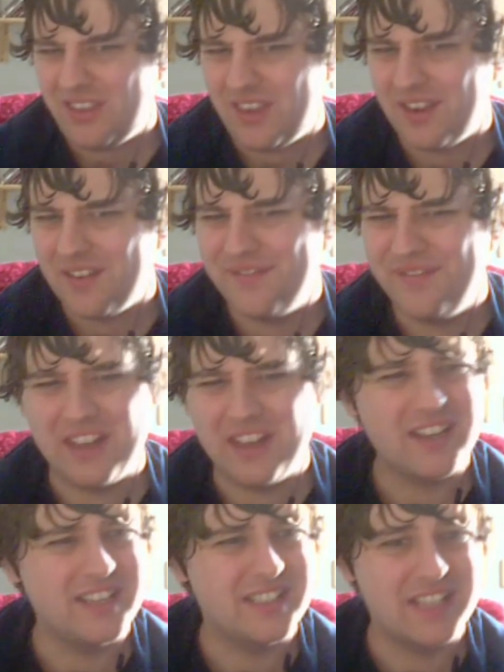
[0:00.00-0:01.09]

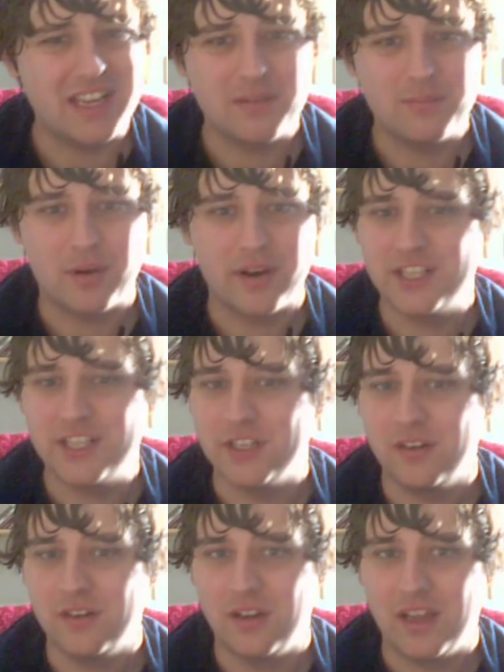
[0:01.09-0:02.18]
celebration,
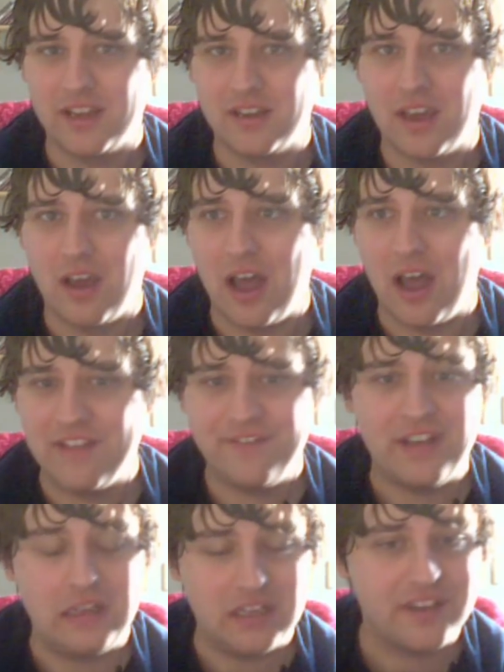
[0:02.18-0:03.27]
like it
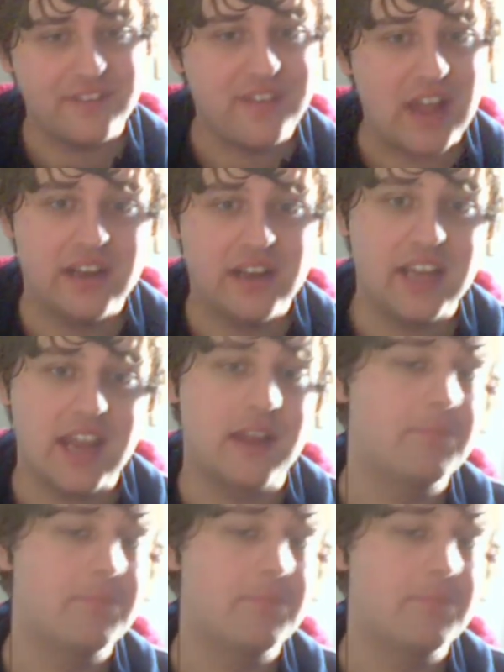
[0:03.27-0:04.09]
felt like a fan game.